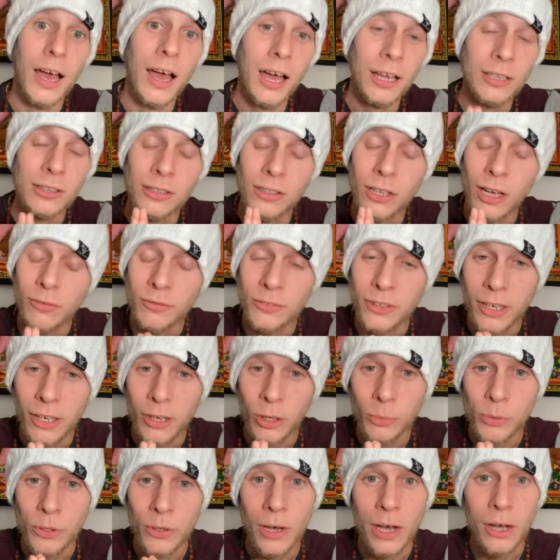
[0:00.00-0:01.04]
I'd love to
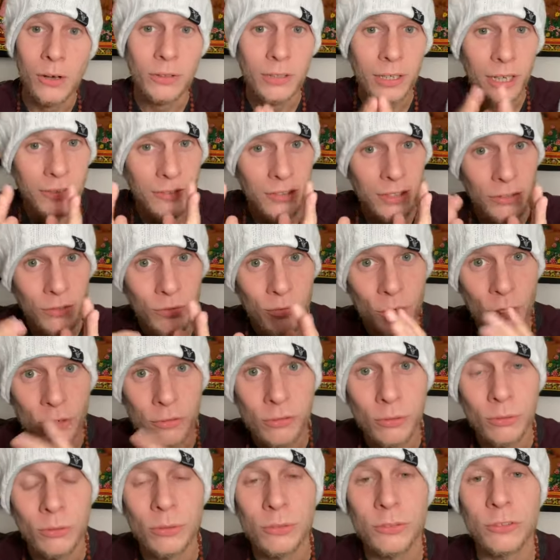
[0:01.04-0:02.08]
help you out. I teach
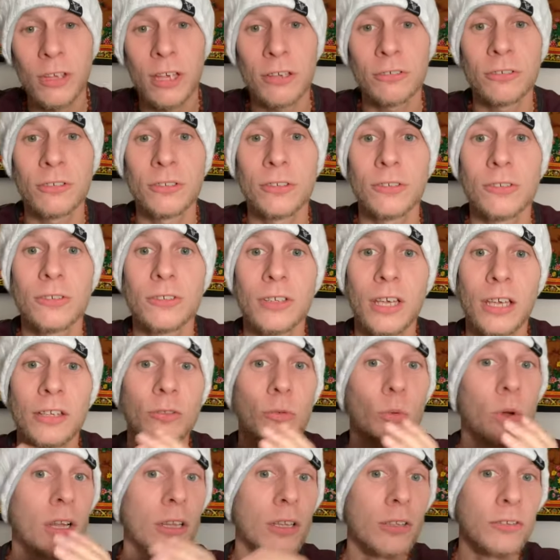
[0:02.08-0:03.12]
virtual sessions
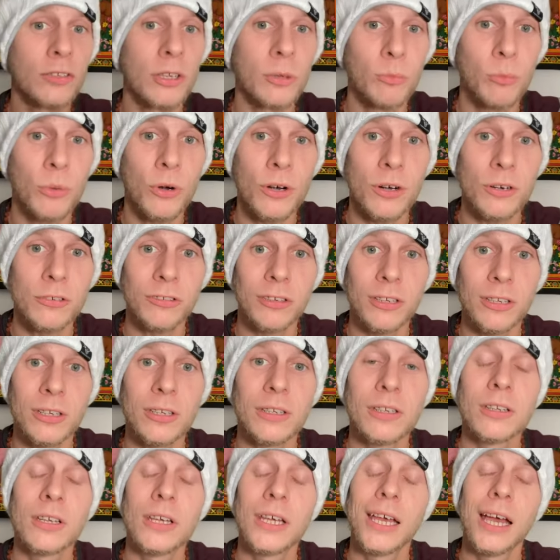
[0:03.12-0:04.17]
as well as in
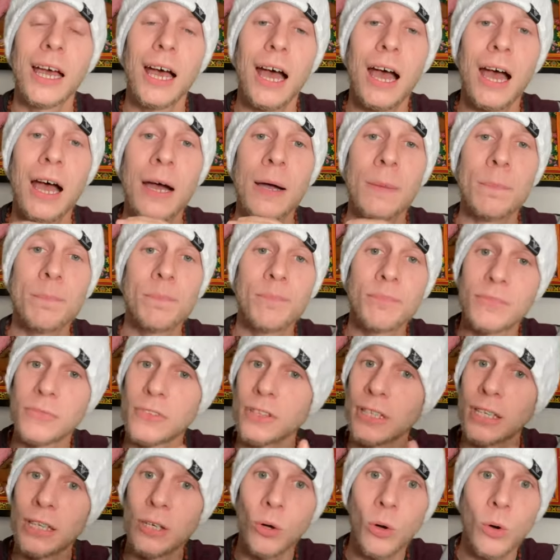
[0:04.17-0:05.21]
person. Um,
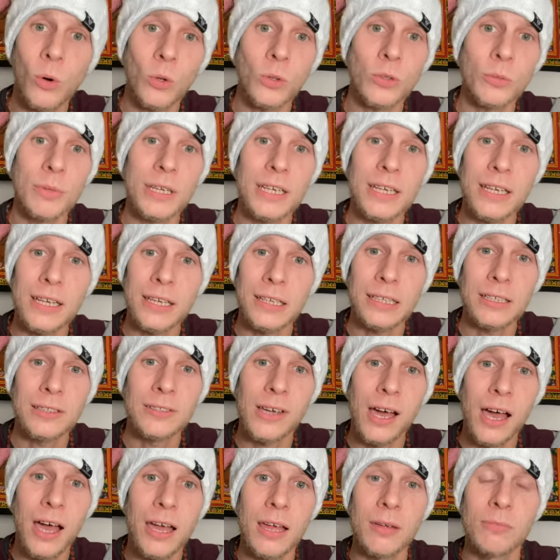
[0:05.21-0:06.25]
get a hold of me
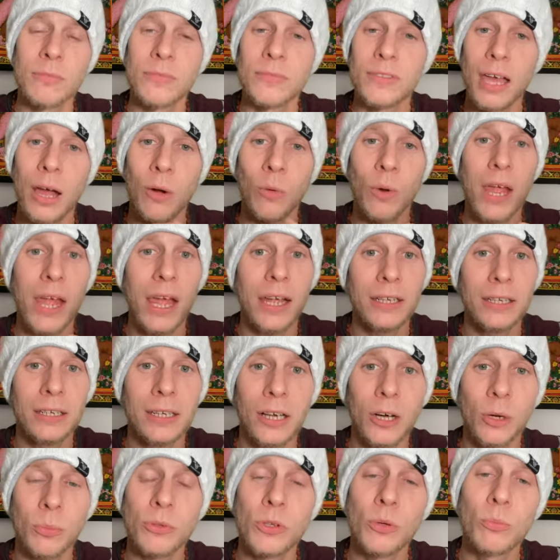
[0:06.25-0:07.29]
anytime. That way I can
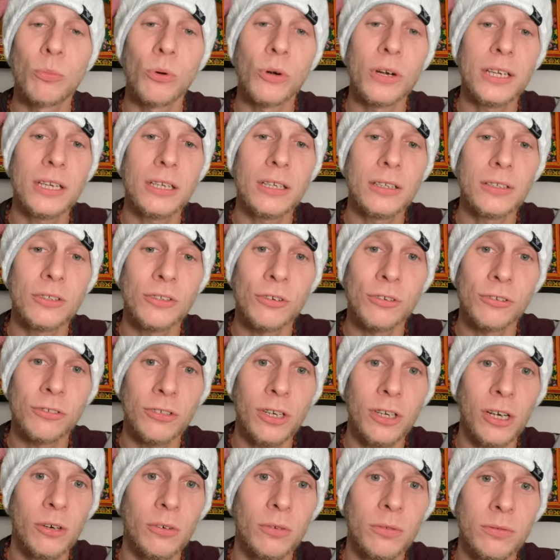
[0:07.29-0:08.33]
help you bring
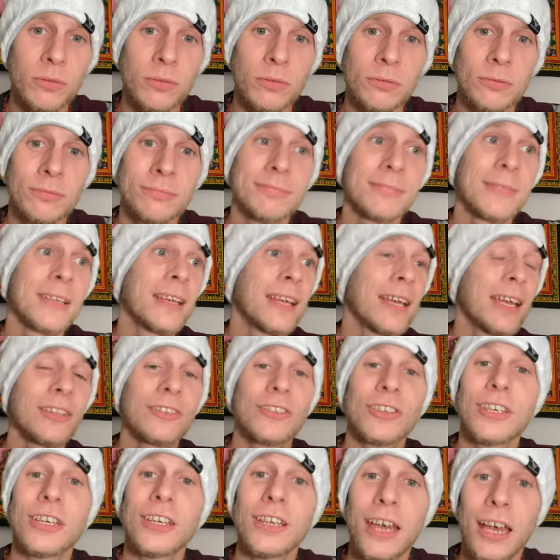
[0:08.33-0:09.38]
yourself
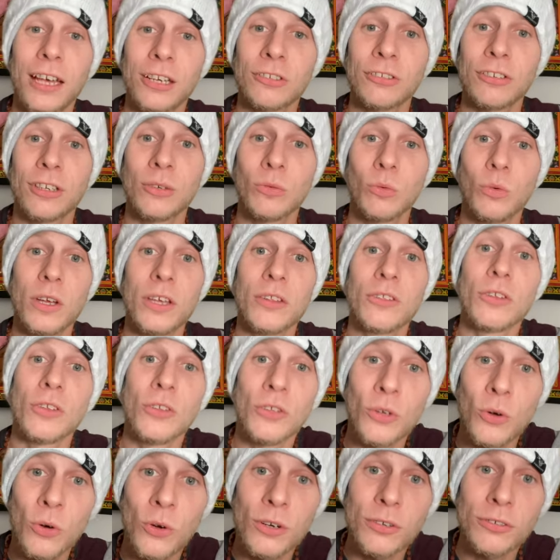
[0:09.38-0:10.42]
into connection with
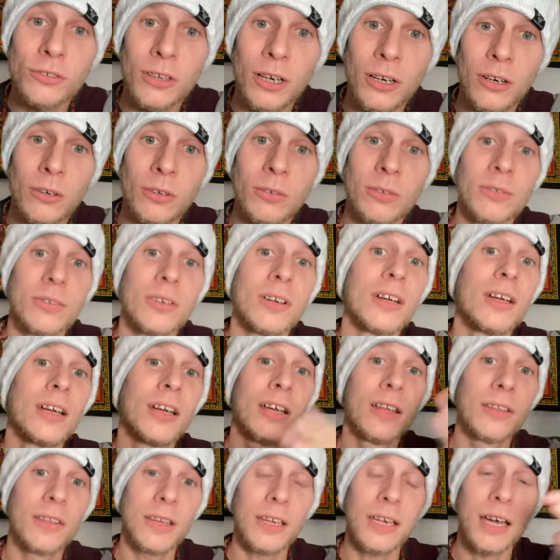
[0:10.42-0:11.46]
yourself,
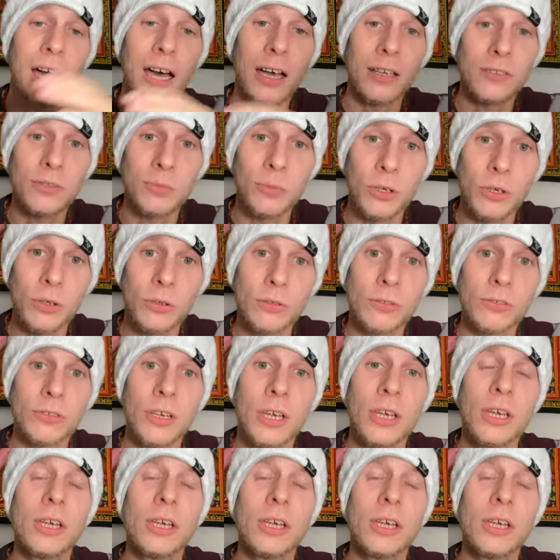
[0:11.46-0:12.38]
the cosmos,